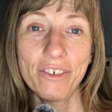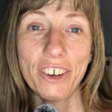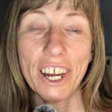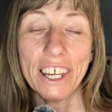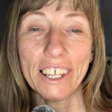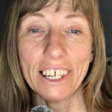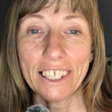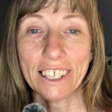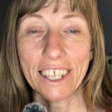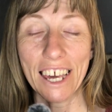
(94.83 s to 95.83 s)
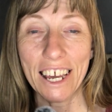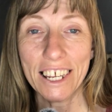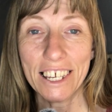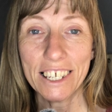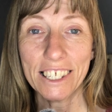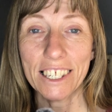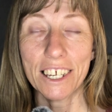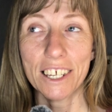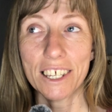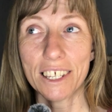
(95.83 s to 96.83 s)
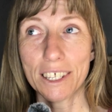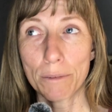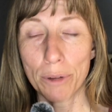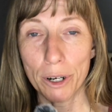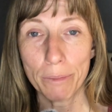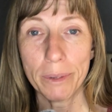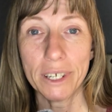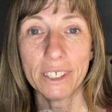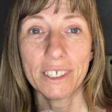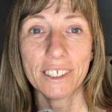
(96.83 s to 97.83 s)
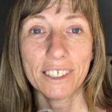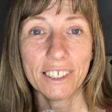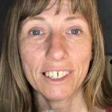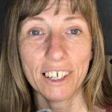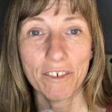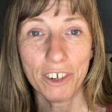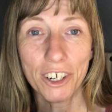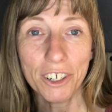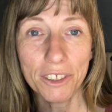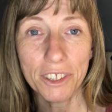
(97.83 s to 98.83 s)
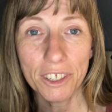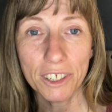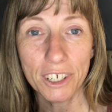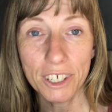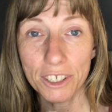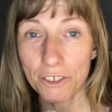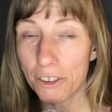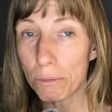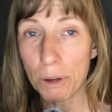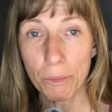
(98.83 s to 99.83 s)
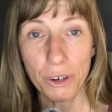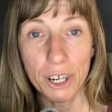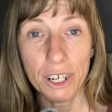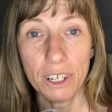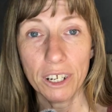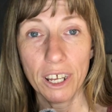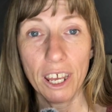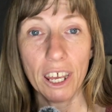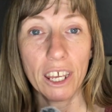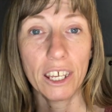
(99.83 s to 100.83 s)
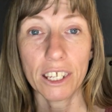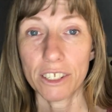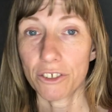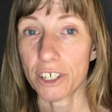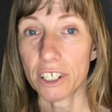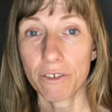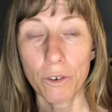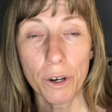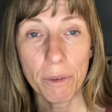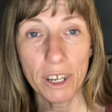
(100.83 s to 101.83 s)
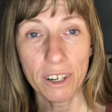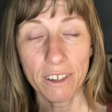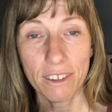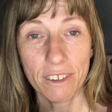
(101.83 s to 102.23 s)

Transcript: right? Like that is the purpose of Earth is a remembering, is transforming.